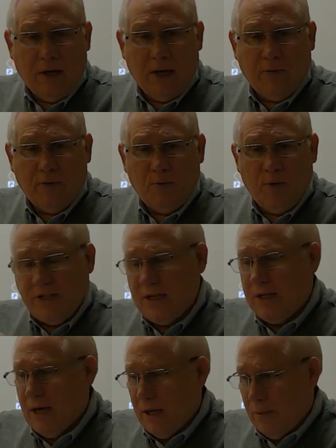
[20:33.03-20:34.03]
when we
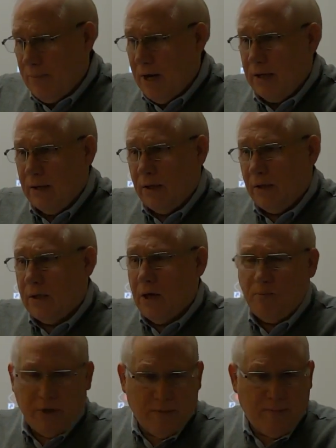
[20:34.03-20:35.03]
send out a bottle, it'll
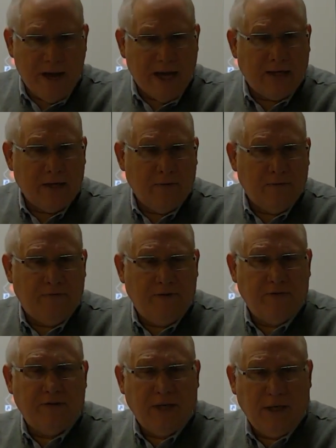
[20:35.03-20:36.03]
come with a packet of
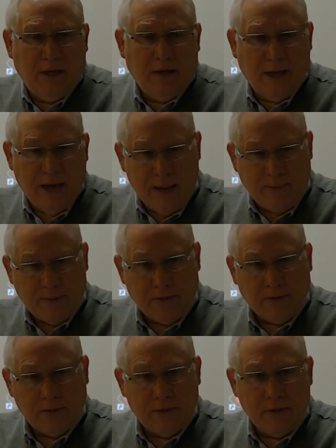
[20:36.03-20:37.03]
50
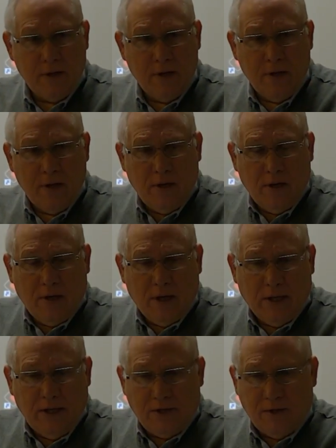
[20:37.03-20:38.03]
capsules.
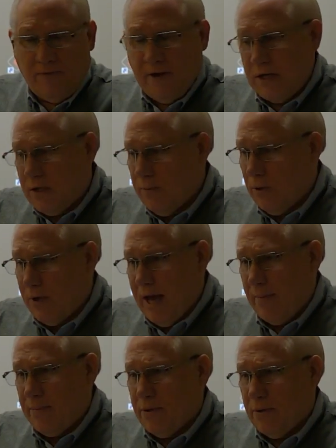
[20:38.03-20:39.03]
And these are vegetable
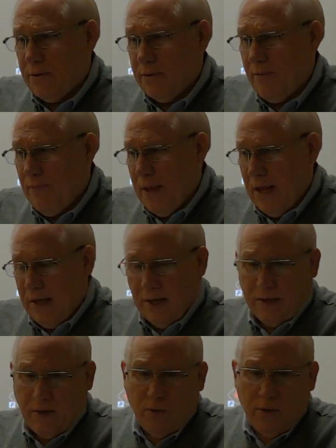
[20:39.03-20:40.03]
capsules. Now,
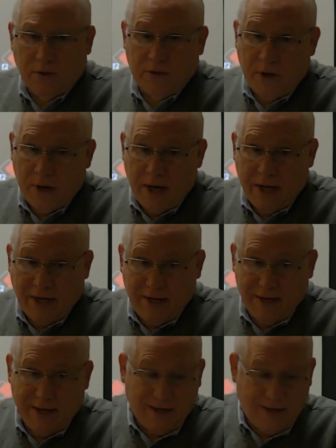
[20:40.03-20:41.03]
the oils are hot
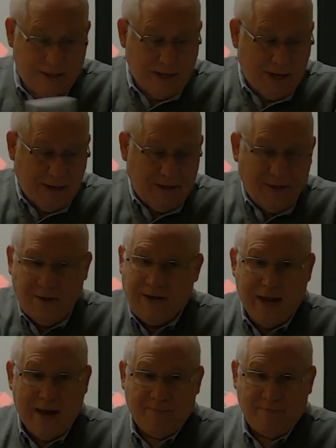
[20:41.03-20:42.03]
again. Like I said, you
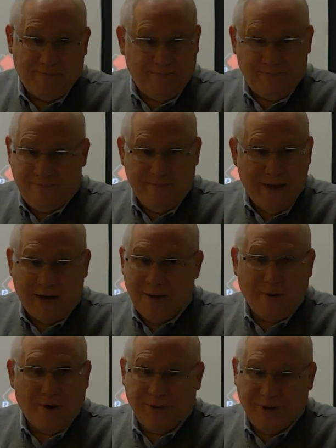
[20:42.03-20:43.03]
can't make up
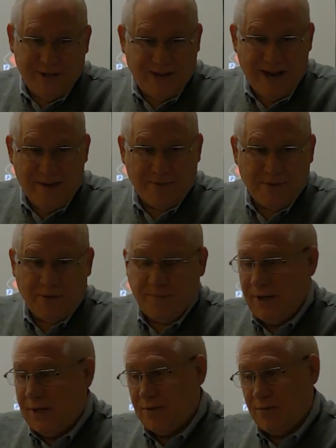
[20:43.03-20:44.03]
all these capsules
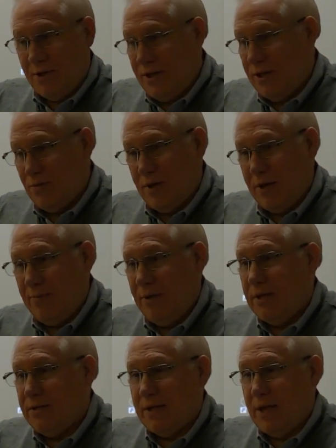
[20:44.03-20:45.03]
because within 20
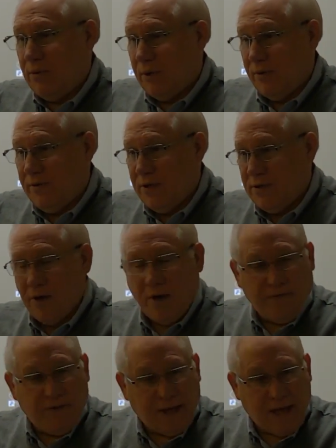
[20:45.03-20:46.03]
minutes they will have
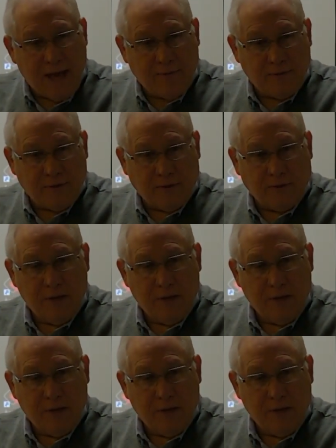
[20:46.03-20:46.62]
dissolved the capsule.